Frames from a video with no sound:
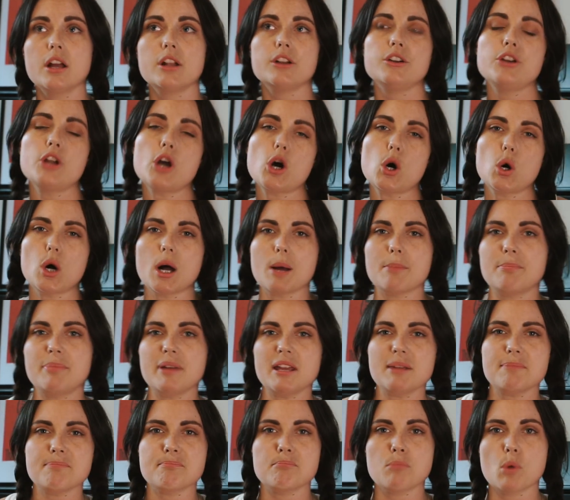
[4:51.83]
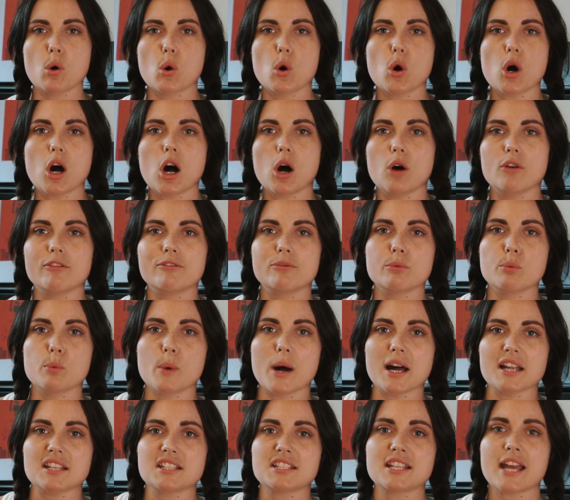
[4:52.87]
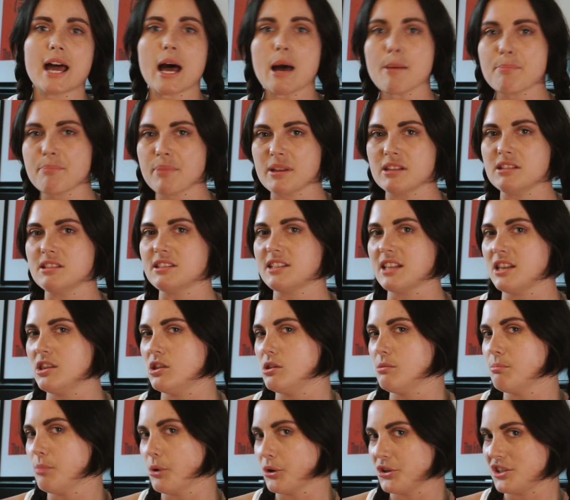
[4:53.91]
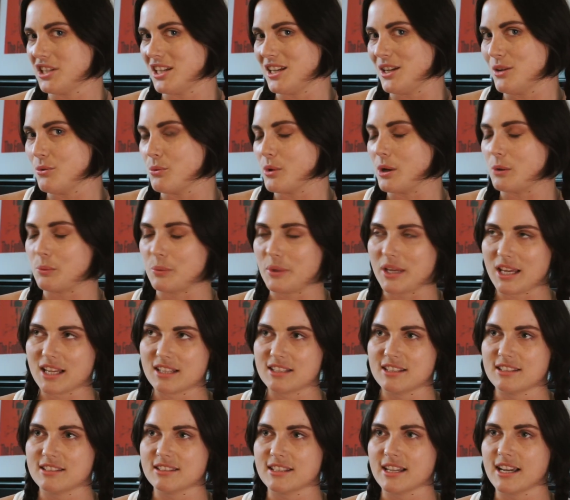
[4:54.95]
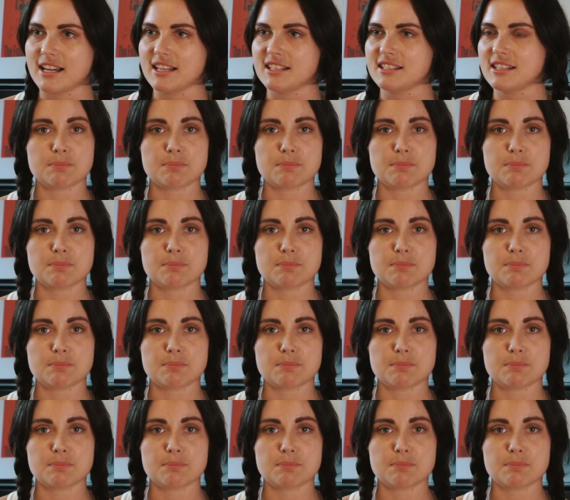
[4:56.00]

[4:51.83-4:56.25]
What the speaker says: know a bit more of what happens in the body when we exercise,